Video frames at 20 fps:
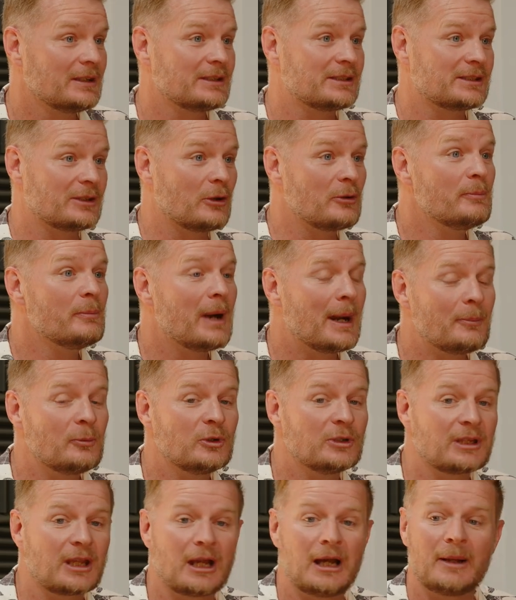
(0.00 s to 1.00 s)
So mum
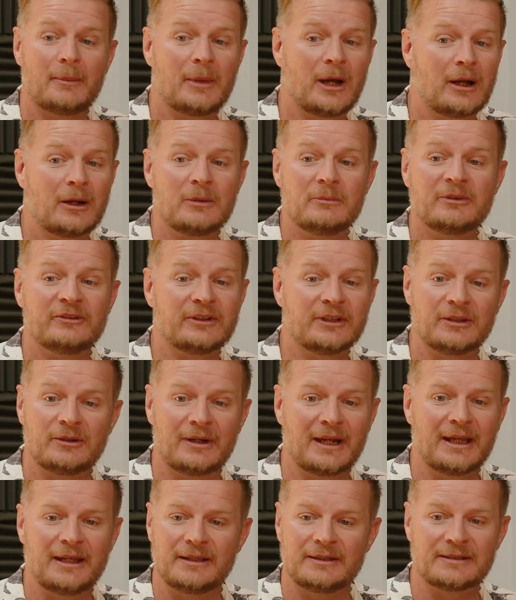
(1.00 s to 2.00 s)
would come home of a
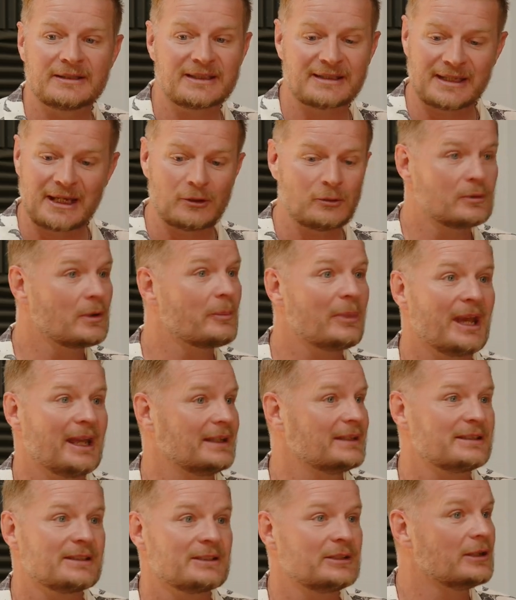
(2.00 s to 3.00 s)
night and settle the
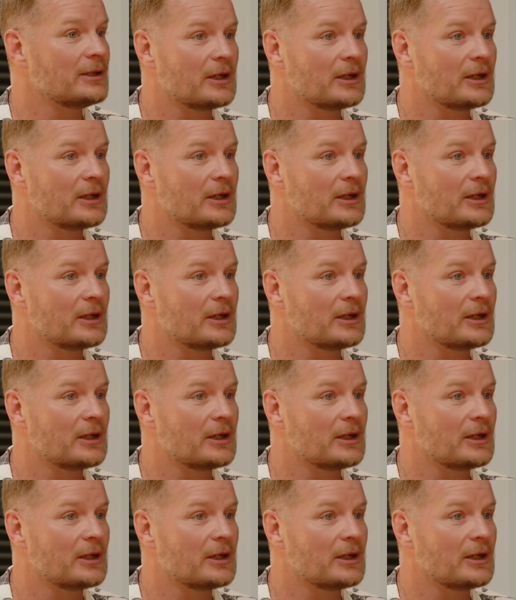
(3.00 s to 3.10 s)
bets,